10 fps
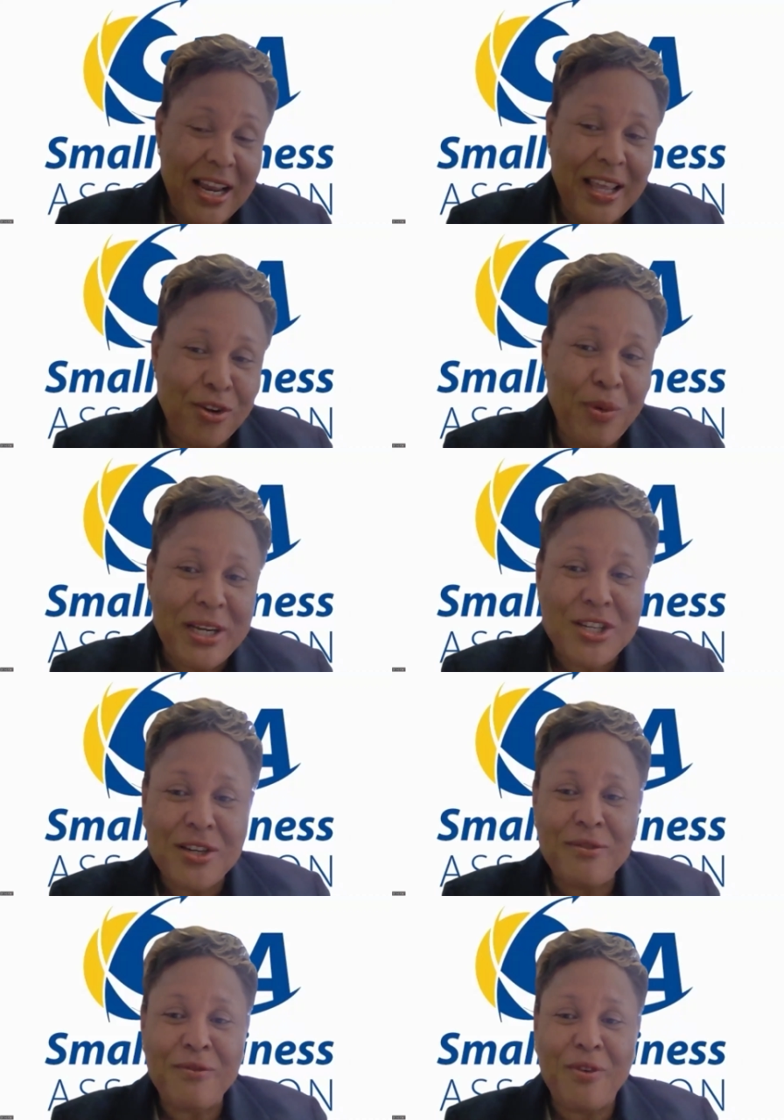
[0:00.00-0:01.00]
Another
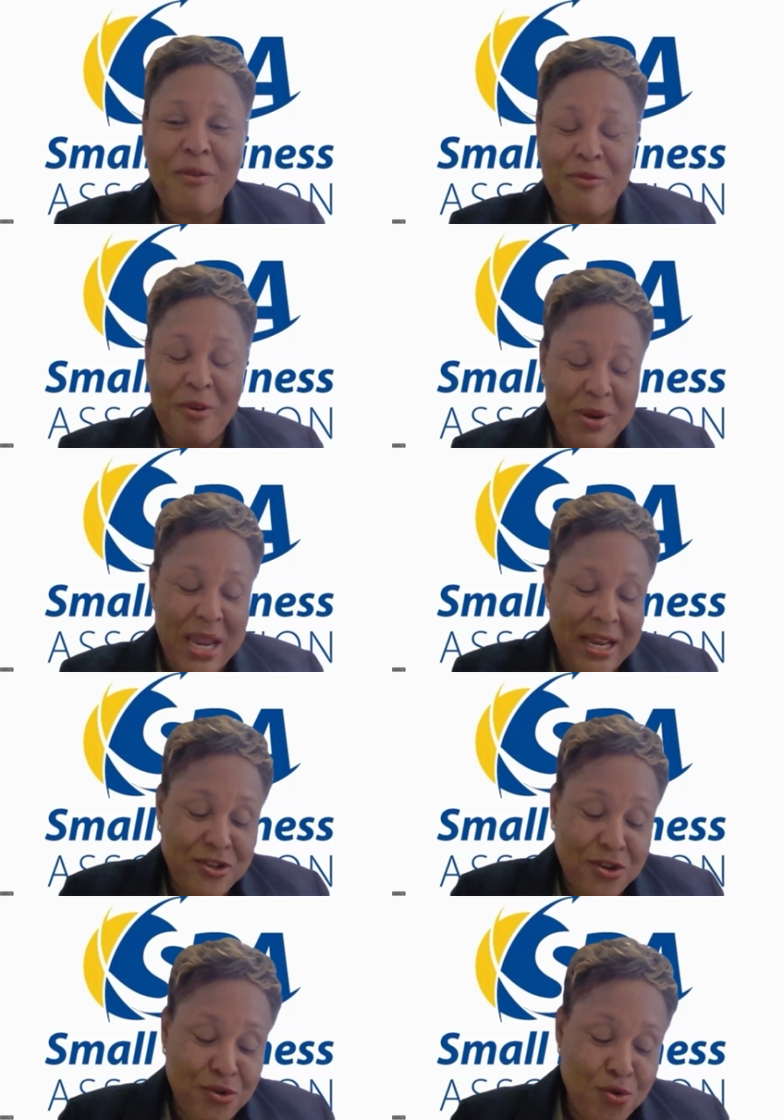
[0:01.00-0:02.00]
question from me has
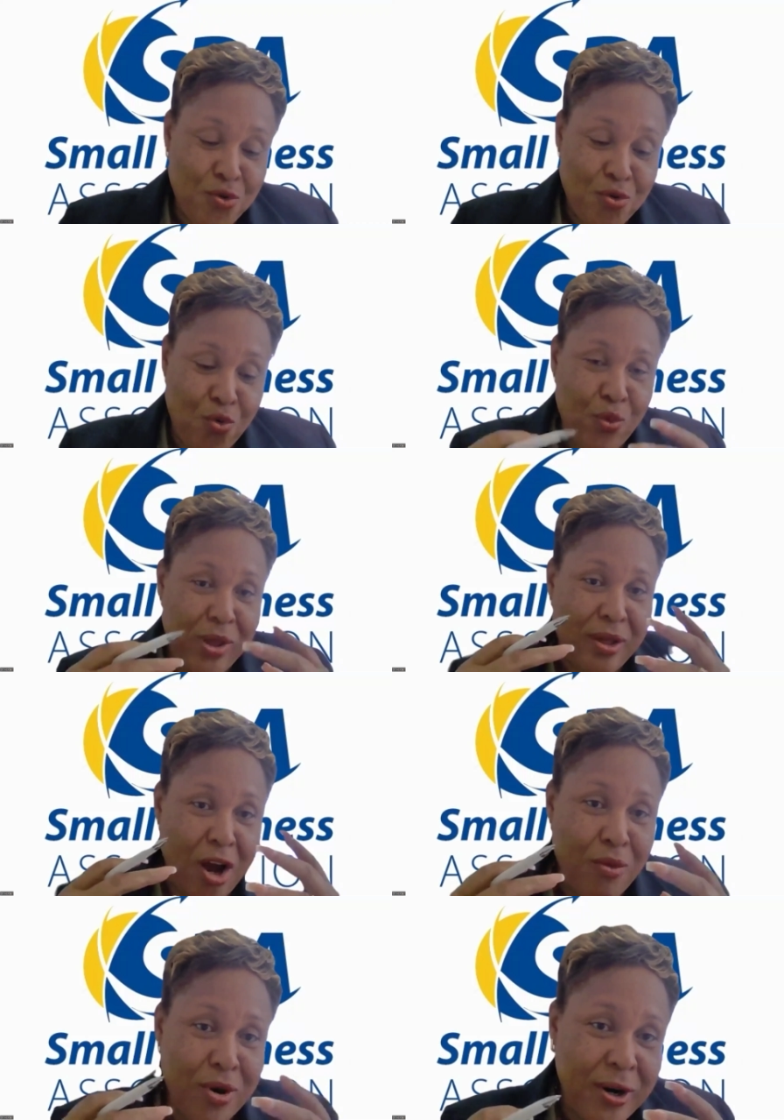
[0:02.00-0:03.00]
to do with
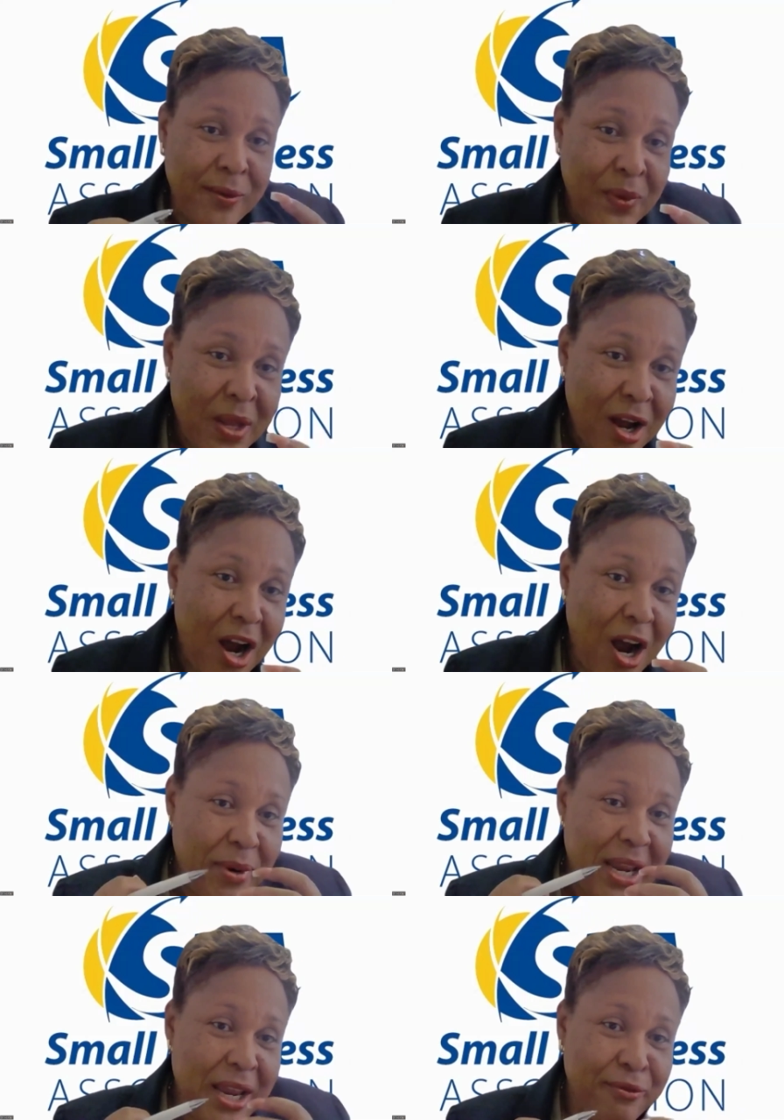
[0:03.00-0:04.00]
our
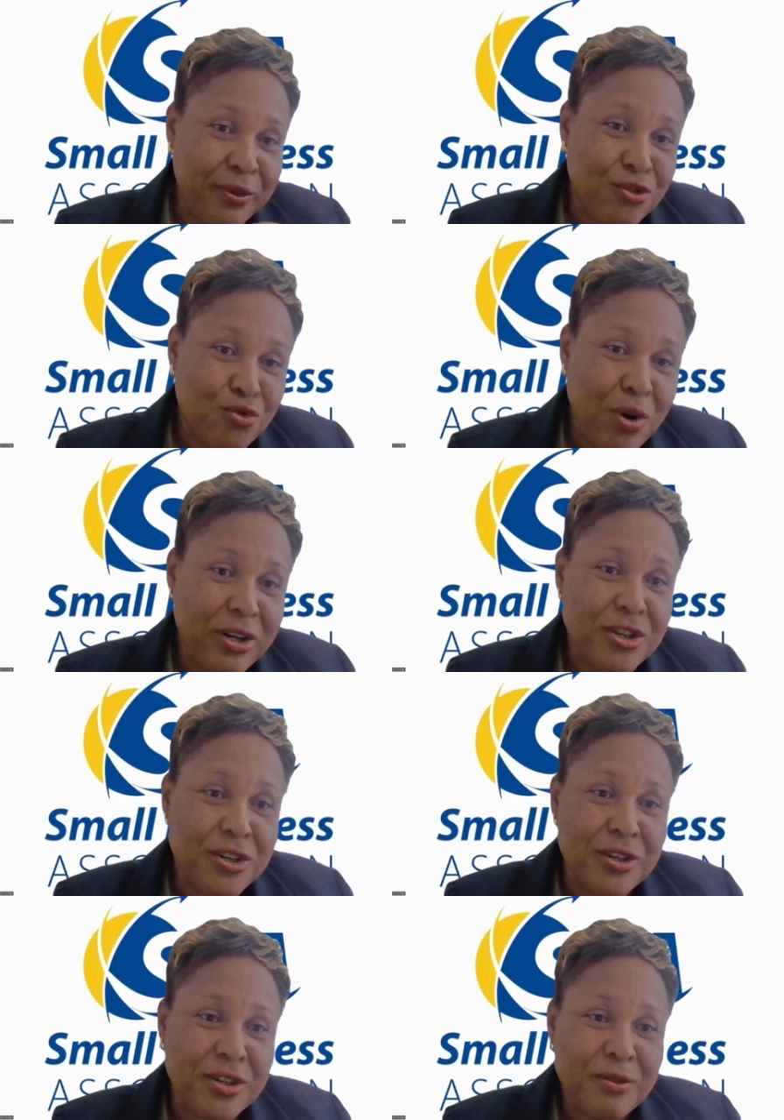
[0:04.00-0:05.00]

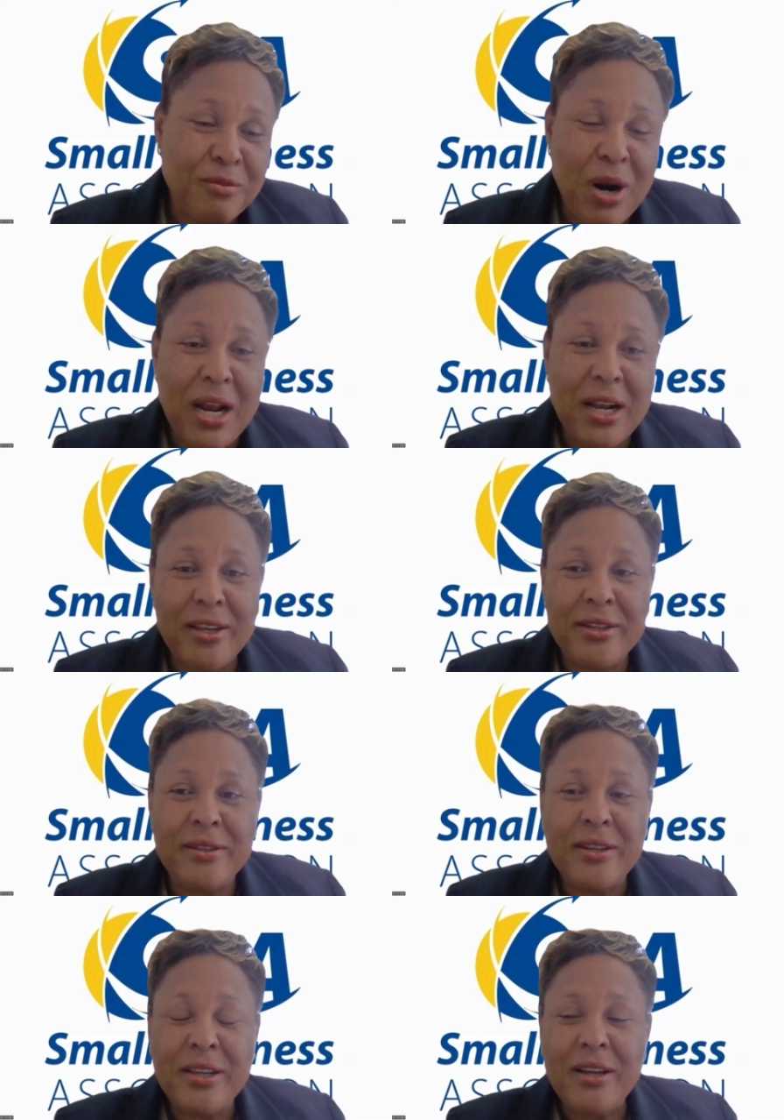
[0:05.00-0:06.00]
infrastructure,
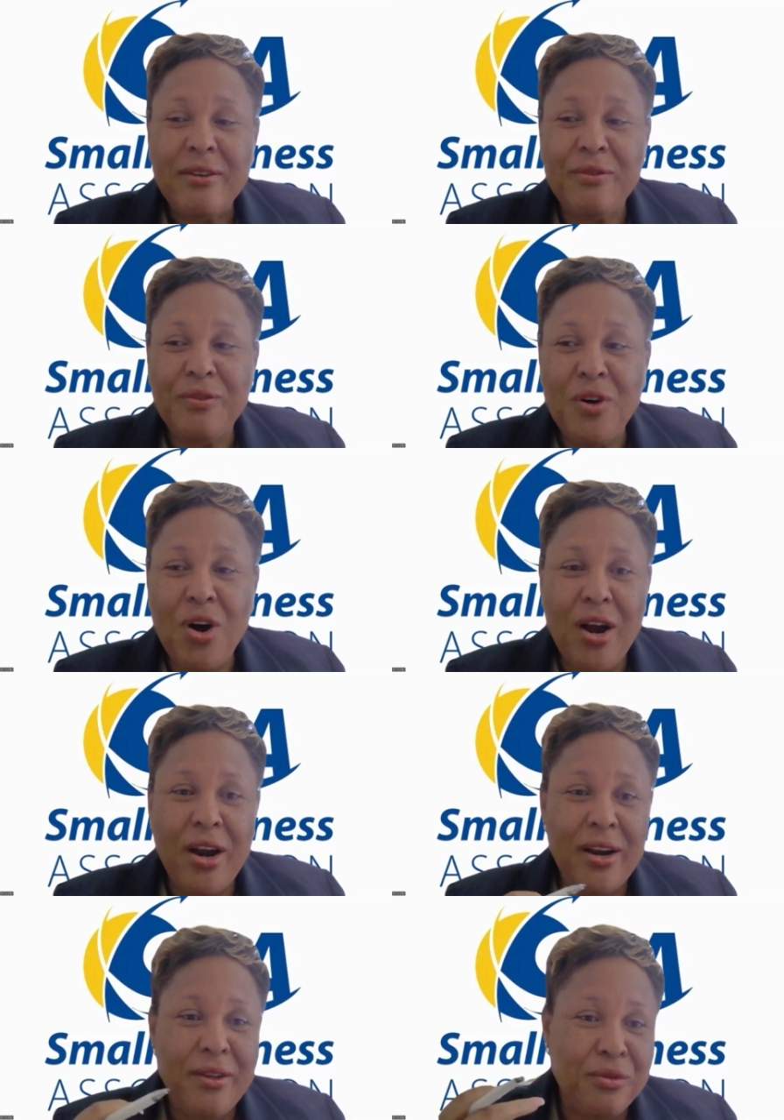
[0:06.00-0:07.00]
Marlon,
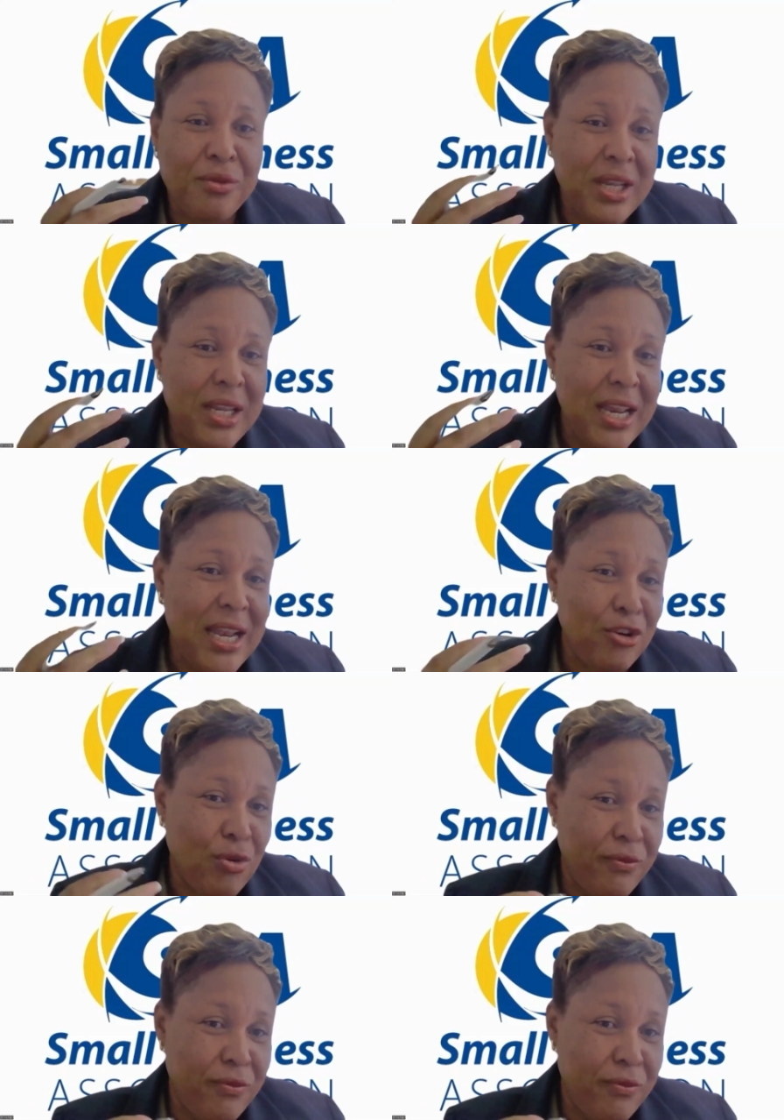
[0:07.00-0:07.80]
for the electric